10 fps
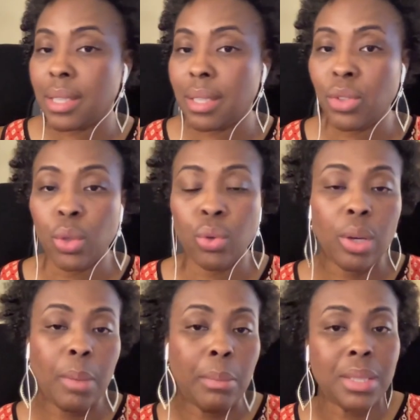and your
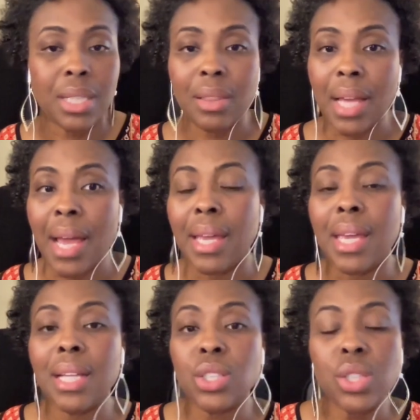grandmama said that.
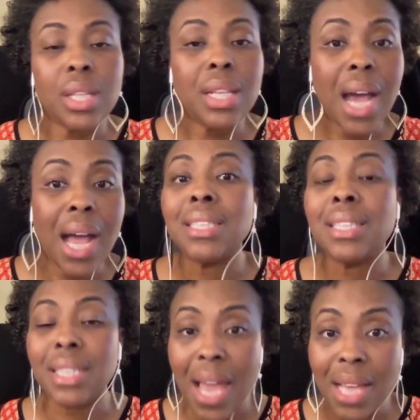It's not,
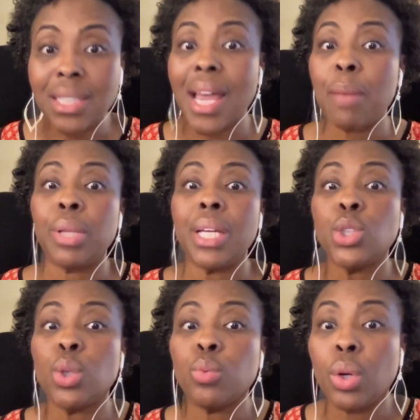yes, that plays
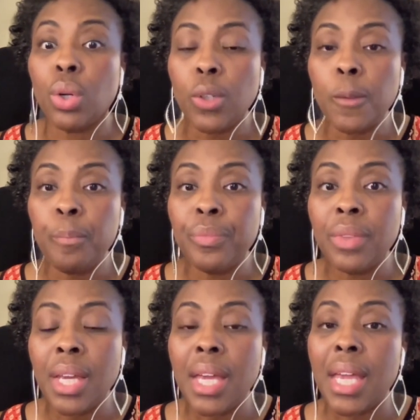a role
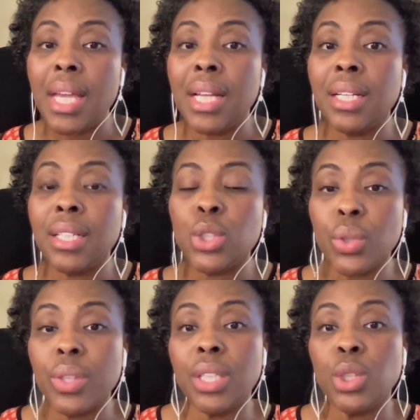in
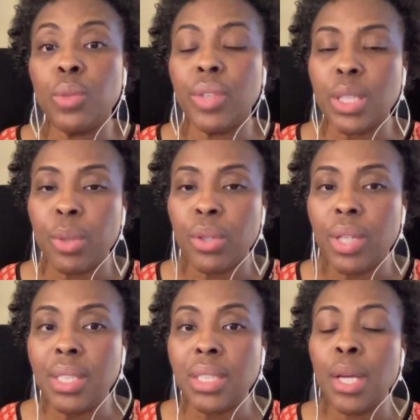certain things you've
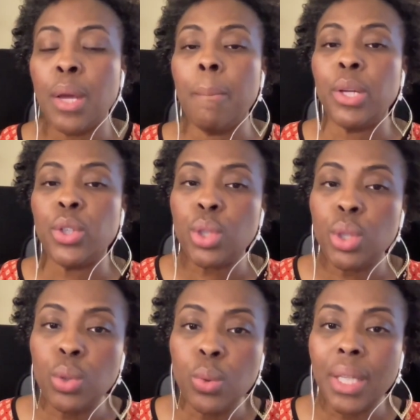experienced, but
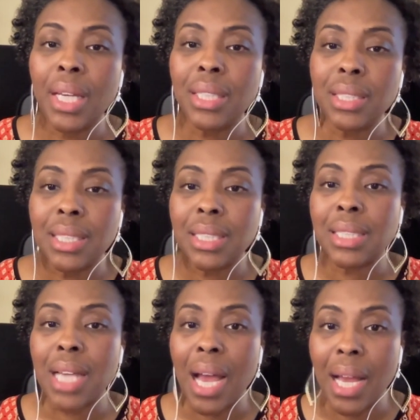you get to
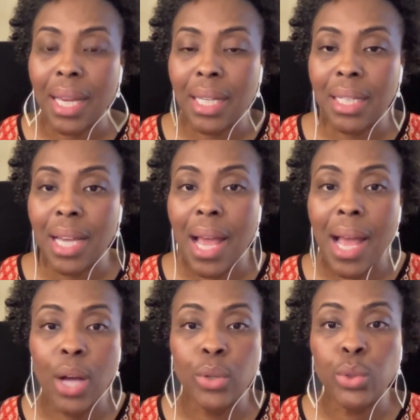decide
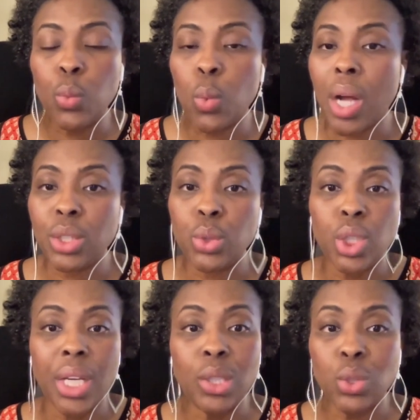how you want to
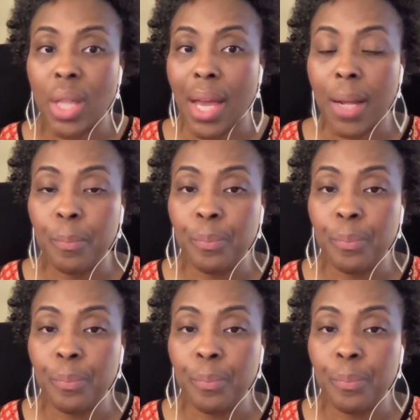change that.